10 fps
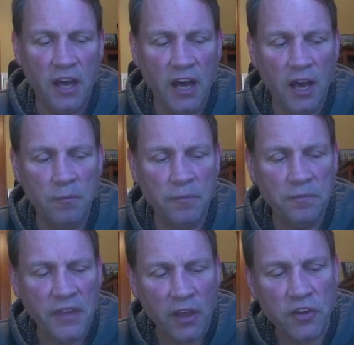
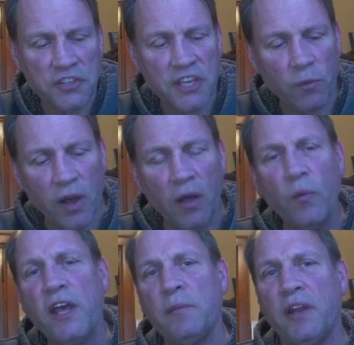Now you could say, well,
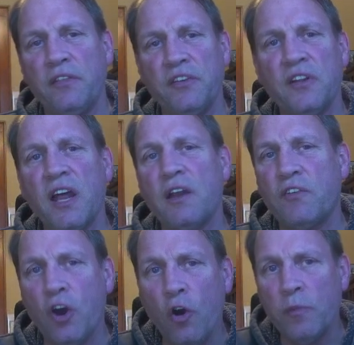wait a minute, there's a lot
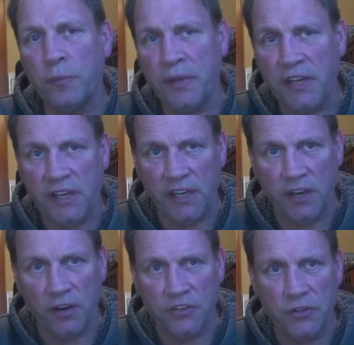of comorbidity
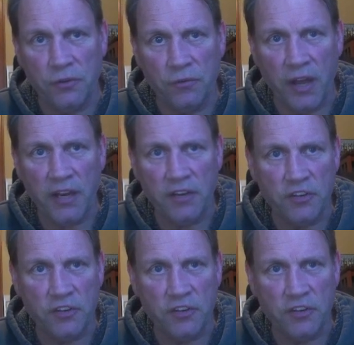here too, right?